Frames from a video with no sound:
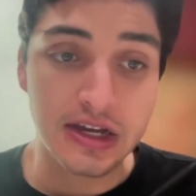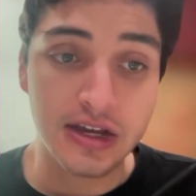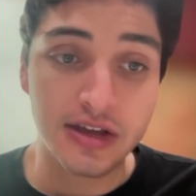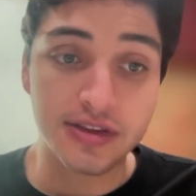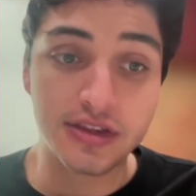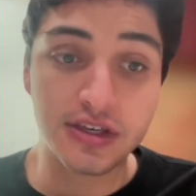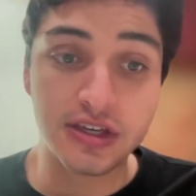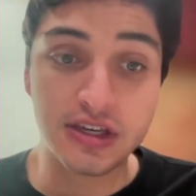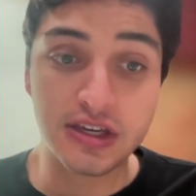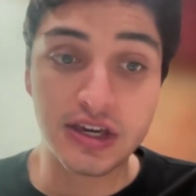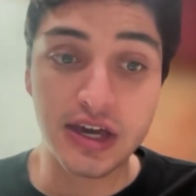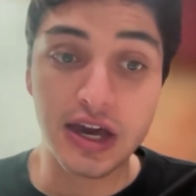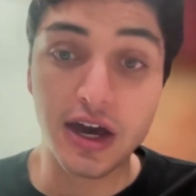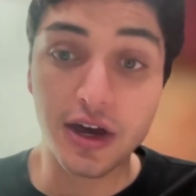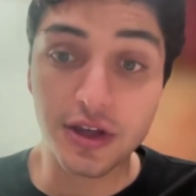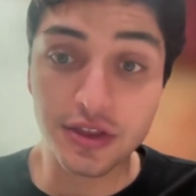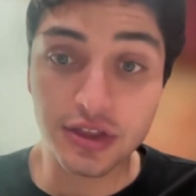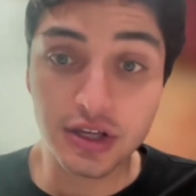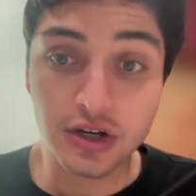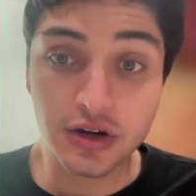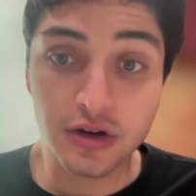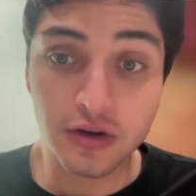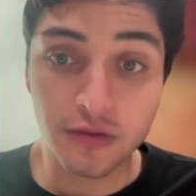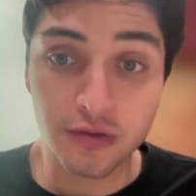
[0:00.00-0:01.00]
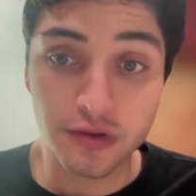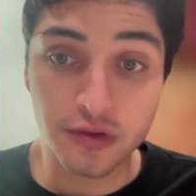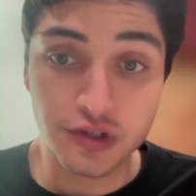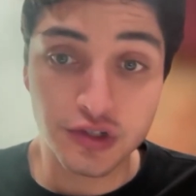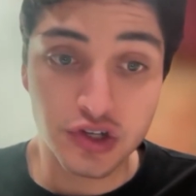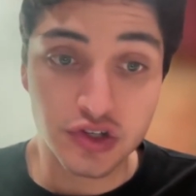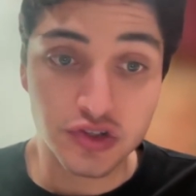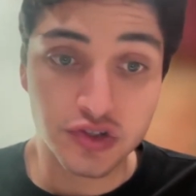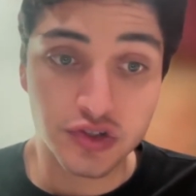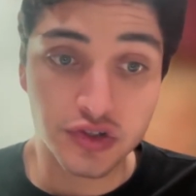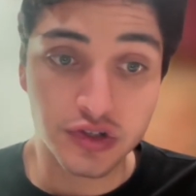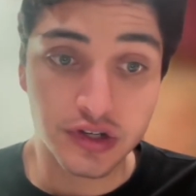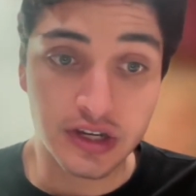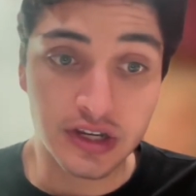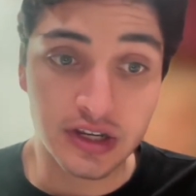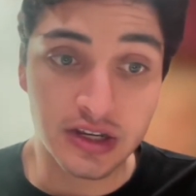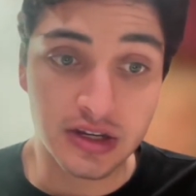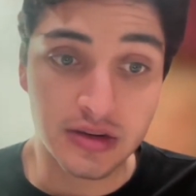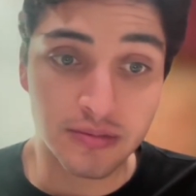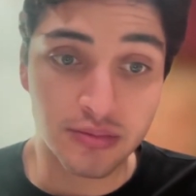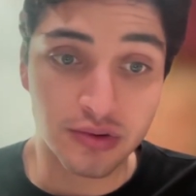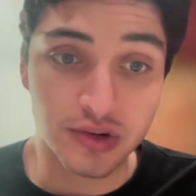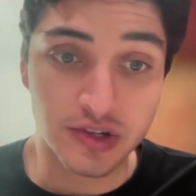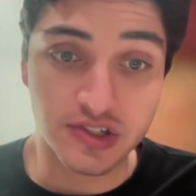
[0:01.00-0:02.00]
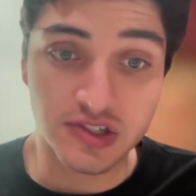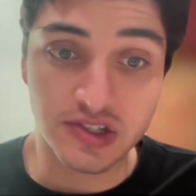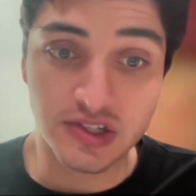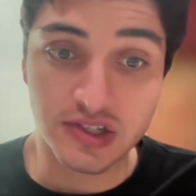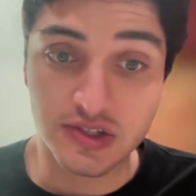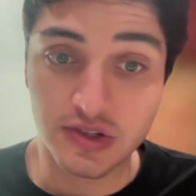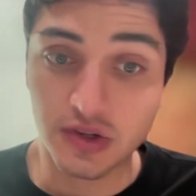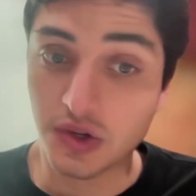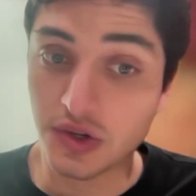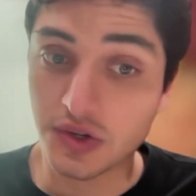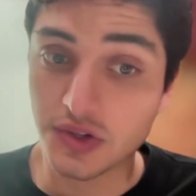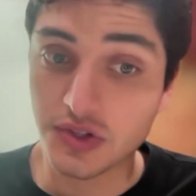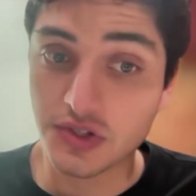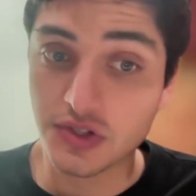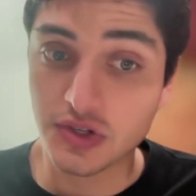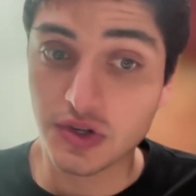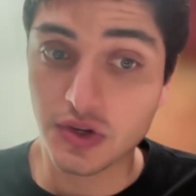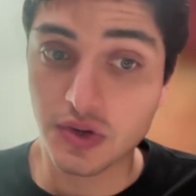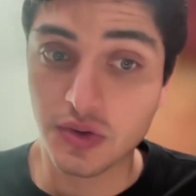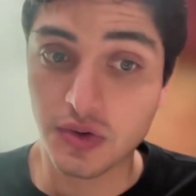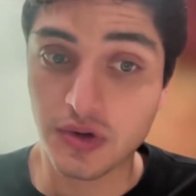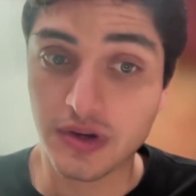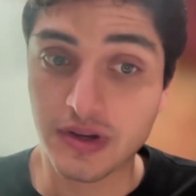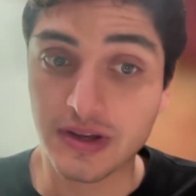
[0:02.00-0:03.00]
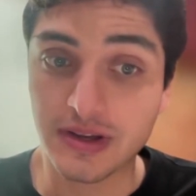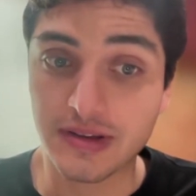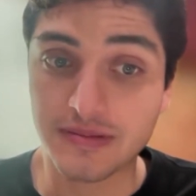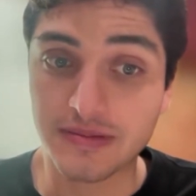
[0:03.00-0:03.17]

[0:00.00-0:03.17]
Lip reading: The healthcare infrastructure in prisons also